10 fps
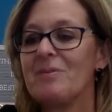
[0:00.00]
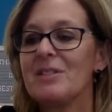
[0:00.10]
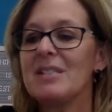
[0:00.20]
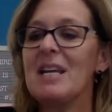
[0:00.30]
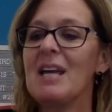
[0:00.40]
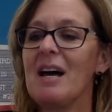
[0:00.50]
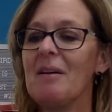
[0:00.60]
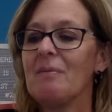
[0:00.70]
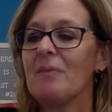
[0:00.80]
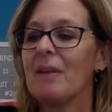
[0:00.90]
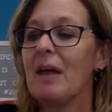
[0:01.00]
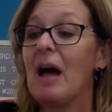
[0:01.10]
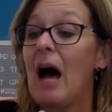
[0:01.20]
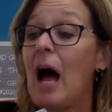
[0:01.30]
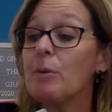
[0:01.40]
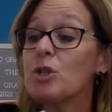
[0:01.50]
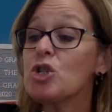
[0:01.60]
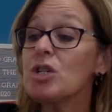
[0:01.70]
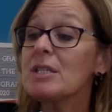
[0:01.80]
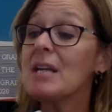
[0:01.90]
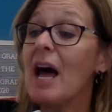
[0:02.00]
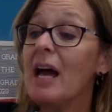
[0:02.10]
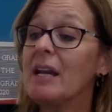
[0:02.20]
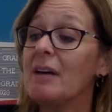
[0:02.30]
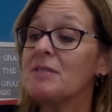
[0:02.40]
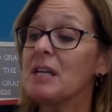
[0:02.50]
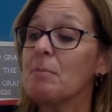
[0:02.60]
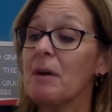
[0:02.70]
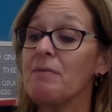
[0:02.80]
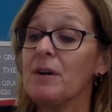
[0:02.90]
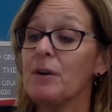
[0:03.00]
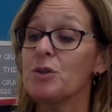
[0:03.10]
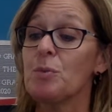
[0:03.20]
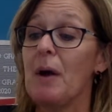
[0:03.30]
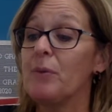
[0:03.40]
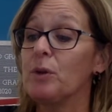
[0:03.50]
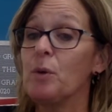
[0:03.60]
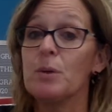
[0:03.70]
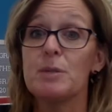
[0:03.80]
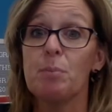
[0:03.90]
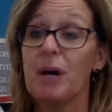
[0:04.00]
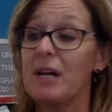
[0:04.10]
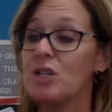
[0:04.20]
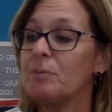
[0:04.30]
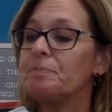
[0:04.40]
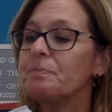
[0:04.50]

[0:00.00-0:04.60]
"See ya." I was just high enough to get my fingers around the lowest branch.